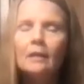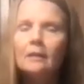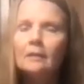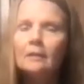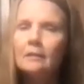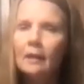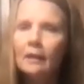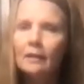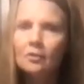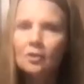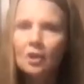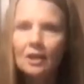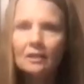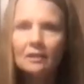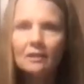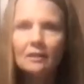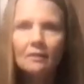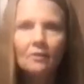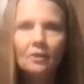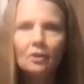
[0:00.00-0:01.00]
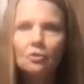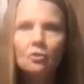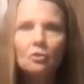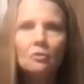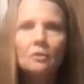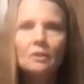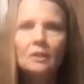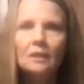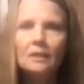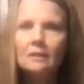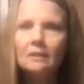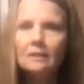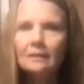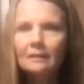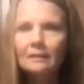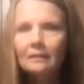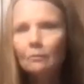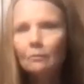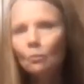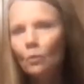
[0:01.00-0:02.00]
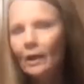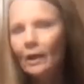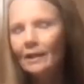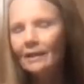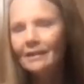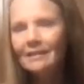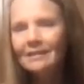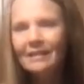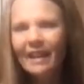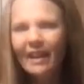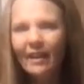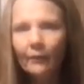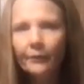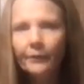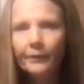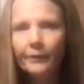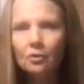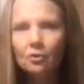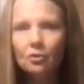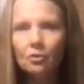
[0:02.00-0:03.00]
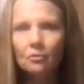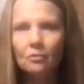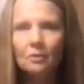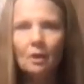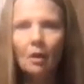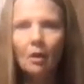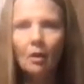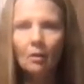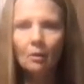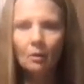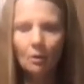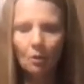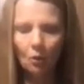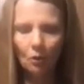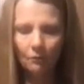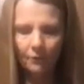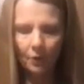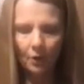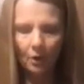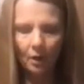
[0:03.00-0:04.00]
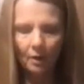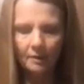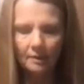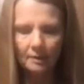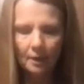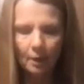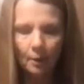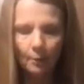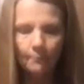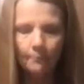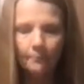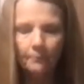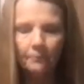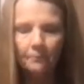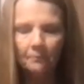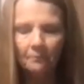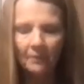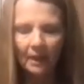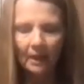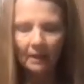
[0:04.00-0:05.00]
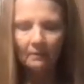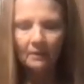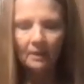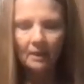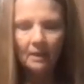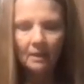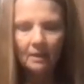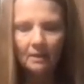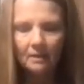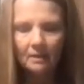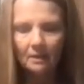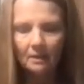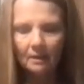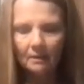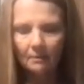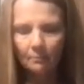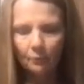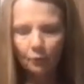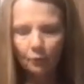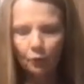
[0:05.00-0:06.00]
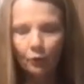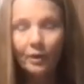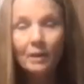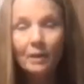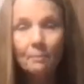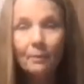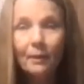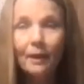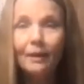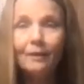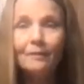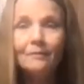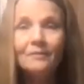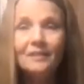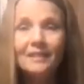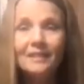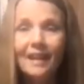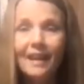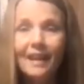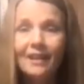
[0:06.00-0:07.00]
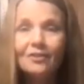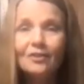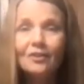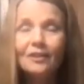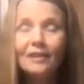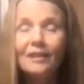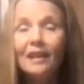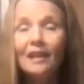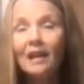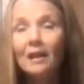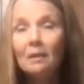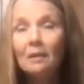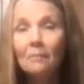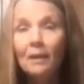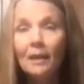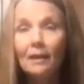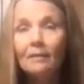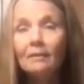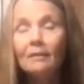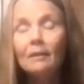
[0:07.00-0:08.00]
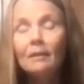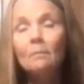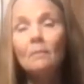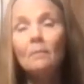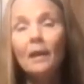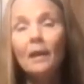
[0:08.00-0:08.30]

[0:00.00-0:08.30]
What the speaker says: digestive issues as well as health issues all overall. So these cream puffs, actually, I made them